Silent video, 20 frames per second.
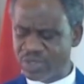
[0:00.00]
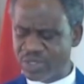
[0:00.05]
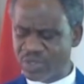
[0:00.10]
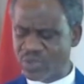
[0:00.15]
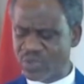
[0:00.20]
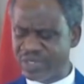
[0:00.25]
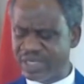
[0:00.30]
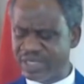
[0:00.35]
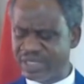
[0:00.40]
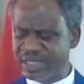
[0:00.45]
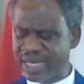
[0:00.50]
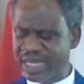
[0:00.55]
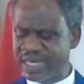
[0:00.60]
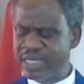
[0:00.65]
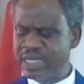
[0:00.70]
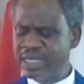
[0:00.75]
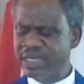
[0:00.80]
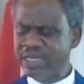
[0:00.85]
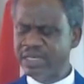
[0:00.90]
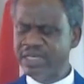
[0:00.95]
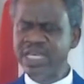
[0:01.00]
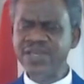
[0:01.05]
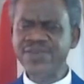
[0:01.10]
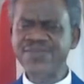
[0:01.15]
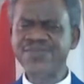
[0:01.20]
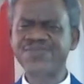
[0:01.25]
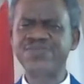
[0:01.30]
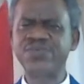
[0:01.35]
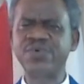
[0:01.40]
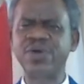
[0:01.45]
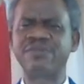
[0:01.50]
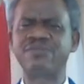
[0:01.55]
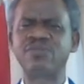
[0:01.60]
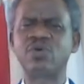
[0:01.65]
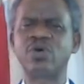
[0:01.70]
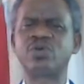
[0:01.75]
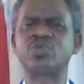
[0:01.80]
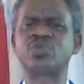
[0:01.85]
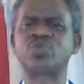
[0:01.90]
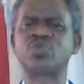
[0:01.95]
Not only that, if you have
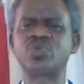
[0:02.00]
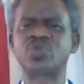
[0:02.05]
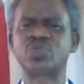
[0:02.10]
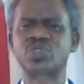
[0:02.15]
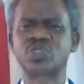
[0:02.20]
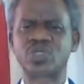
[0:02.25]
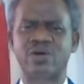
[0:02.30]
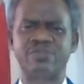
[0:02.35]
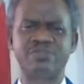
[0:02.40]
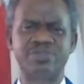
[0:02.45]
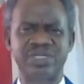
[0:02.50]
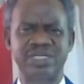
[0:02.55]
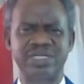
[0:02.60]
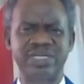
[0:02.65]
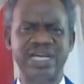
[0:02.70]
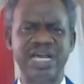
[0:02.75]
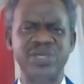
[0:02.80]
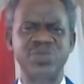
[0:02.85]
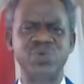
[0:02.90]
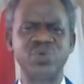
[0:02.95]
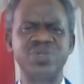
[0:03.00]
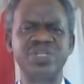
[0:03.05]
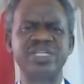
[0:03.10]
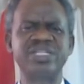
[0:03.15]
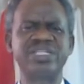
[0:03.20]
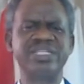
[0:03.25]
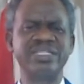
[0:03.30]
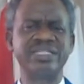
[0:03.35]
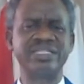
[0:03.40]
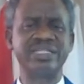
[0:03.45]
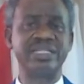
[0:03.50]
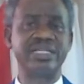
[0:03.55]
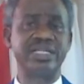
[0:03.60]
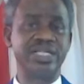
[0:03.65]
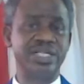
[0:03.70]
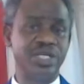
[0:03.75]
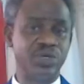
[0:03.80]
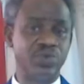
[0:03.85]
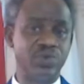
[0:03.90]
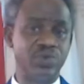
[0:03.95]
gone through something that you need his
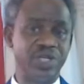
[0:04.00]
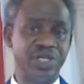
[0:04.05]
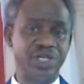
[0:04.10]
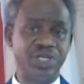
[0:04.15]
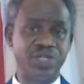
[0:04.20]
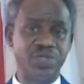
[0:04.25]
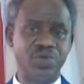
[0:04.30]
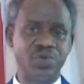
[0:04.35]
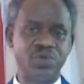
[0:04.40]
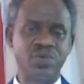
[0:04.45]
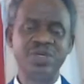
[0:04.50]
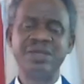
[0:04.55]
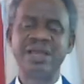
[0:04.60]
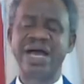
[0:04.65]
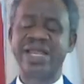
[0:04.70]
healing, he will heal you.